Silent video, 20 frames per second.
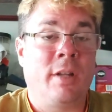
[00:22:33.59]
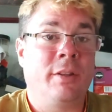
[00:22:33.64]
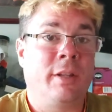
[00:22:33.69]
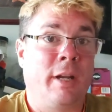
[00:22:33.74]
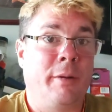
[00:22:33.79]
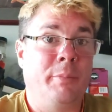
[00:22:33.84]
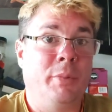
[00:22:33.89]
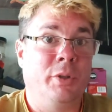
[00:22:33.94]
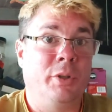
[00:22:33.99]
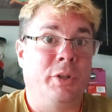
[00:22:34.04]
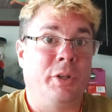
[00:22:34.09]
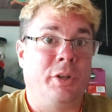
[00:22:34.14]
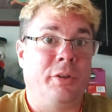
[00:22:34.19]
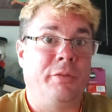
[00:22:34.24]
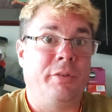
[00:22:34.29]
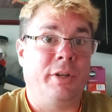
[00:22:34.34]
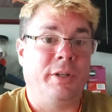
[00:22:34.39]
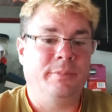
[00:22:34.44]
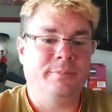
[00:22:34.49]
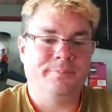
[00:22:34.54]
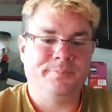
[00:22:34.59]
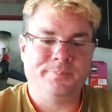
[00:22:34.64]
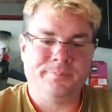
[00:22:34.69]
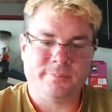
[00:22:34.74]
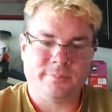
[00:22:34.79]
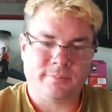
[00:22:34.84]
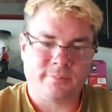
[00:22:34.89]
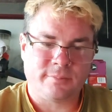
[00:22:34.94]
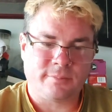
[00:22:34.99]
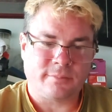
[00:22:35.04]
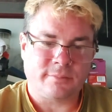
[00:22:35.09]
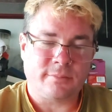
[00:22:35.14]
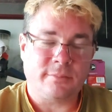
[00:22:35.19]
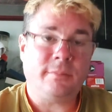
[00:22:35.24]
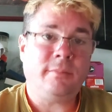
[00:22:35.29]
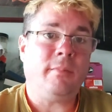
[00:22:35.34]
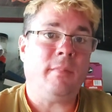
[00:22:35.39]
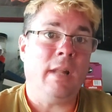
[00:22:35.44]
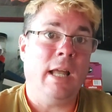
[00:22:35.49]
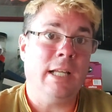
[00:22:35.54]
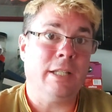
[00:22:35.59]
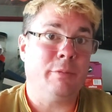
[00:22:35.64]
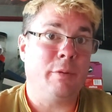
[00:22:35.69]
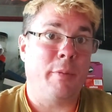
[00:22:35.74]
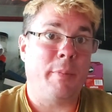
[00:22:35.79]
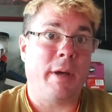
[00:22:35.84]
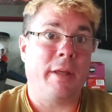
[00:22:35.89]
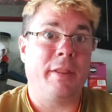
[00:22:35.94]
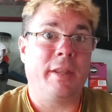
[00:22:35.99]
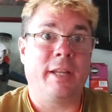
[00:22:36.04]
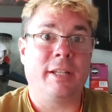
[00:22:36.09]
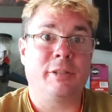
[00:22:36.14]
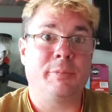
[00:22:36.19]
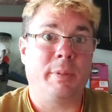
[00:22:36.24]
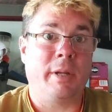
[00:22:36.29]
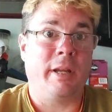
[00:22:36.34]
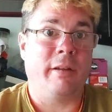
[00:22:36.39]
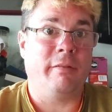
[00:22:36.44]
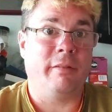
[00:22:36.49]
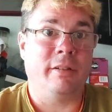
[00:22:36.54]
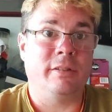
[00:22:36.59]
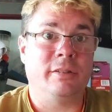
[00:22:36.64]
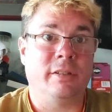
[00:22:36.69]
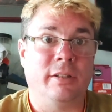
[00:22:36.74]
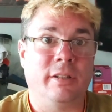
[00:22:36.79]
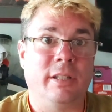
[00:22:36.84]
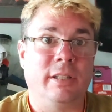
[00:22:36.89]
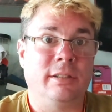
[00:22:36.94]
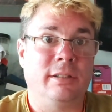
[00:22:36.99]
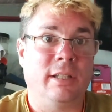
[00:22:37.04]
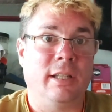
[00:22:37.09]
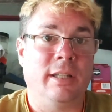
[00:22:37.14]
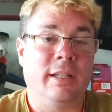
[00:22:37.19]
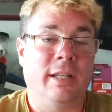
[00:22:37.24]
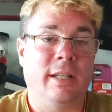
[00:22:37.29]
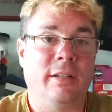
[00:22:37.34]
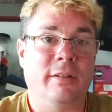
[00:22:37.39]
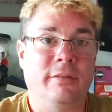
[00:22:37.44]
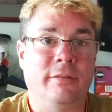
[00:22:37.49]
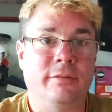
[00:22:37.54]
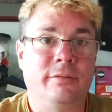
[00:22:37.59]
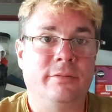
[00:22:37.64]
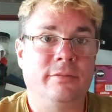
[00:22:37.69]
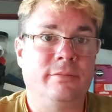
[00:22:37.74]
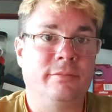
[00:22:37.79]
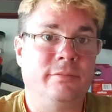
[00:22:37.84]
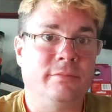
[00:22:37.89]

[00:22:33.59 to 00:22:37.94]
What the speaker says: that I bought a new phone, asked me about the experience and things like that of